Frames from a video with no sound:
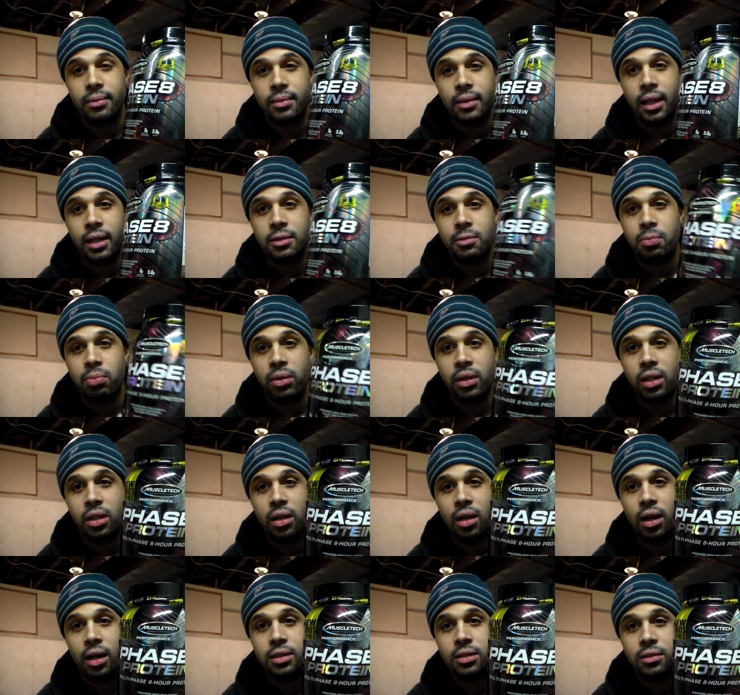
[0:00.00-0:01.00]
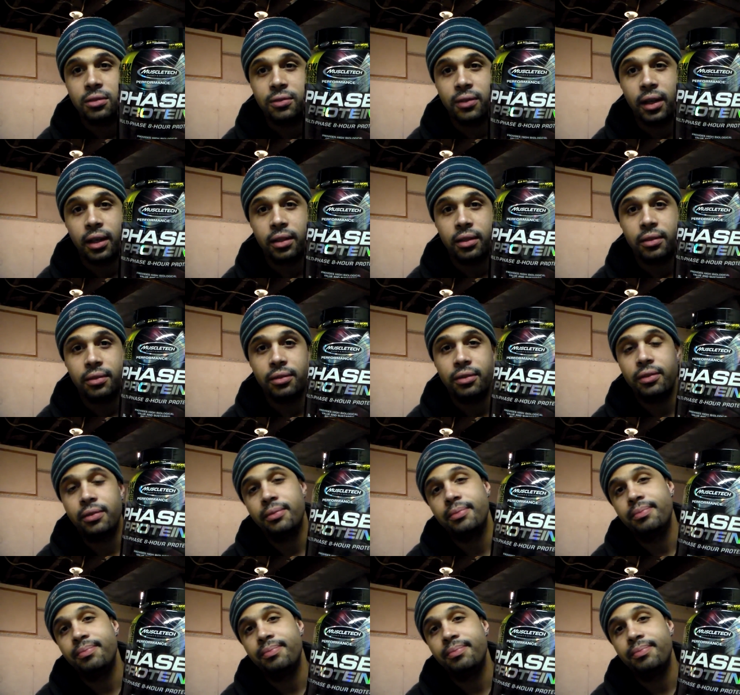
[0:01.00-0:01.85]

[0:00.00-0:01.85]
That's pretty cost effective.